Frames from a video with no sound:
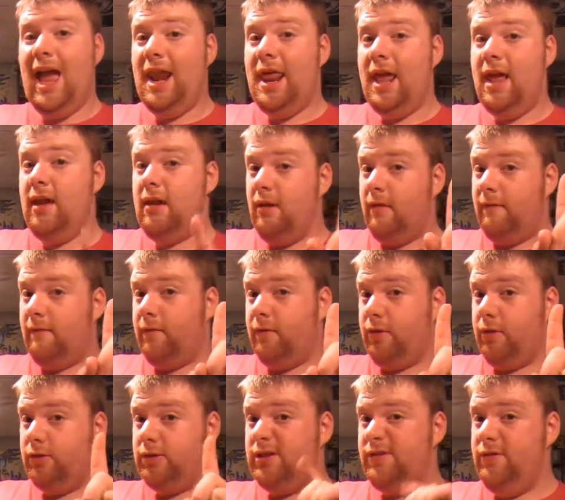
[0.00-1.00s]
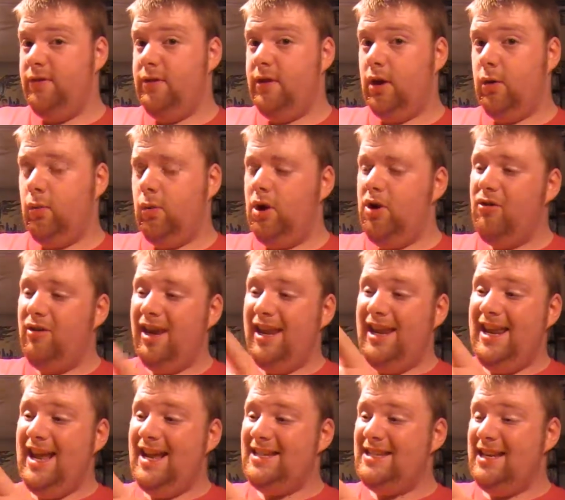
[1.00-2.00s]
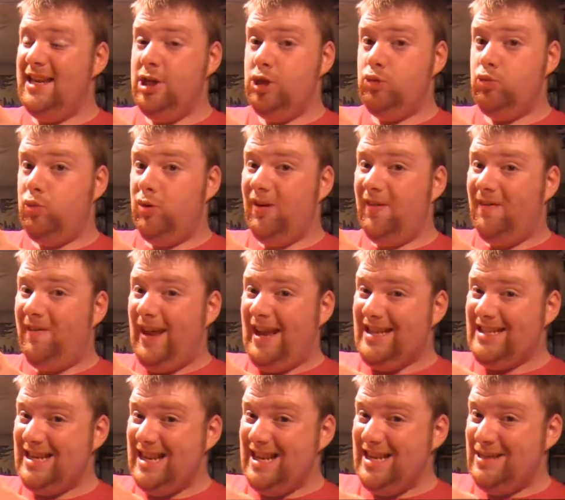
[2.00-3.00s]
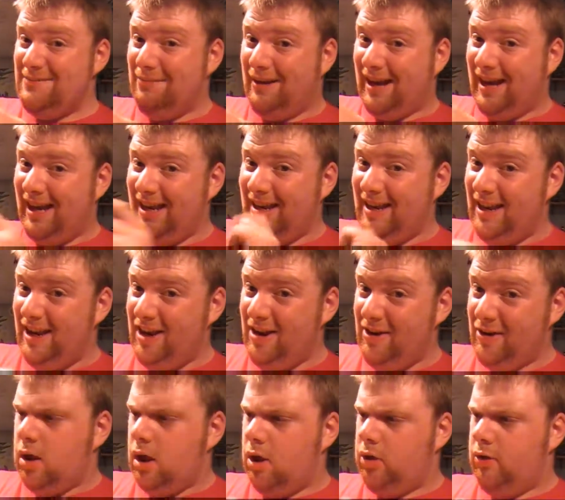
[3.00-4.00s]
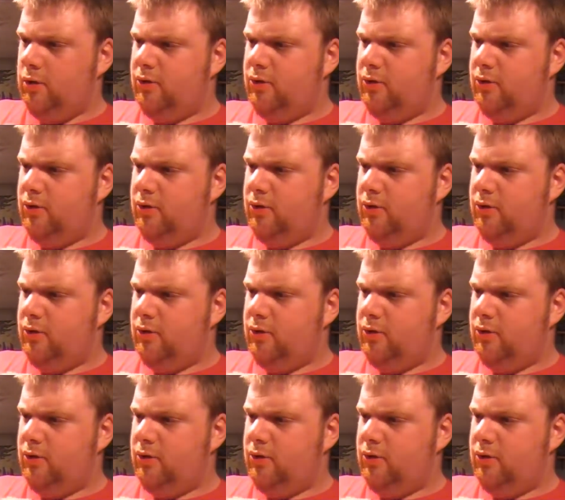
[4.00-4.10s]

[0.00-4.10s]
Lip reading: And hey, for those of you that are wondering, yes, his real face is behind here.